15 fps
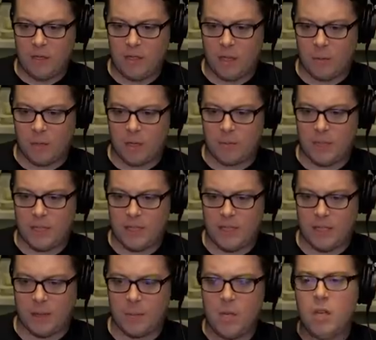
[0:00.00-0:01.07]
double arm
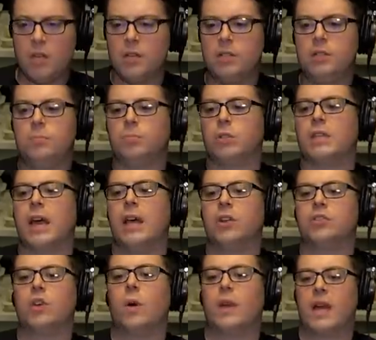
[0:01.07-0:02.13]
DDT time. What the
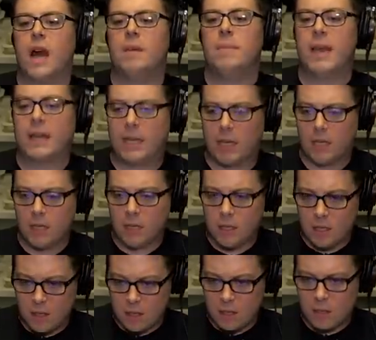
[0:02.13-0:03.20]
hell's going on, Mick? At the
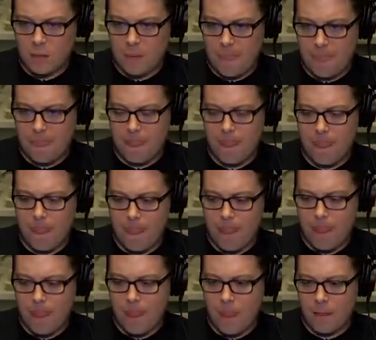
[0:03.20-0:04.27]
end of this match, a new
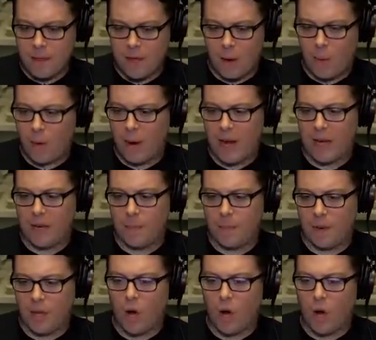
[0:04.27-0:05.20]
champion I went right into.